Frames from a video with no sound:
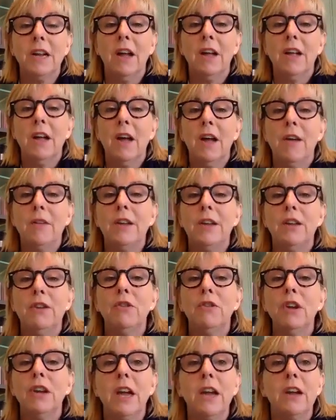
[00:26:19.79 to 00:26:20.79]
I think you
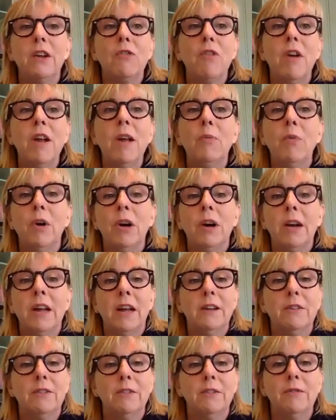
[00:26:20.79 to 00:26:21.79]
can get great work
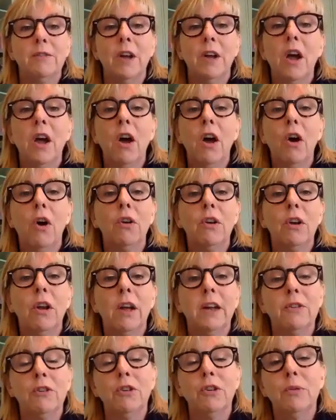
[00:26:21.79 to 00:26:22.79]
out of
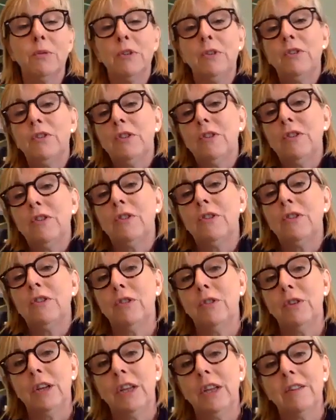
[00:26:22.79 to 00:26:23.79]
online groups. It's just
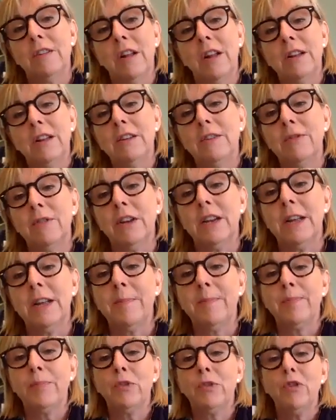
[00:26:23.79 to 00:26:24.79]
doing it slightly differently.
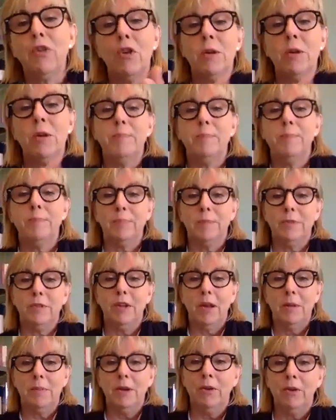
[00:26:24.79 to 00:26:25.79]
Sorry,
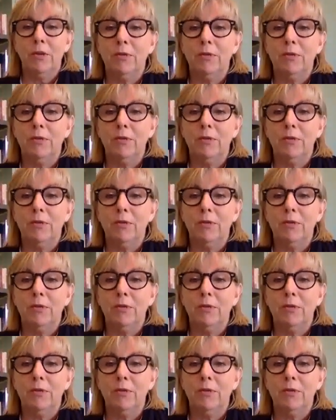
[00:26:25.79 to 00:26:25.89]
Simon.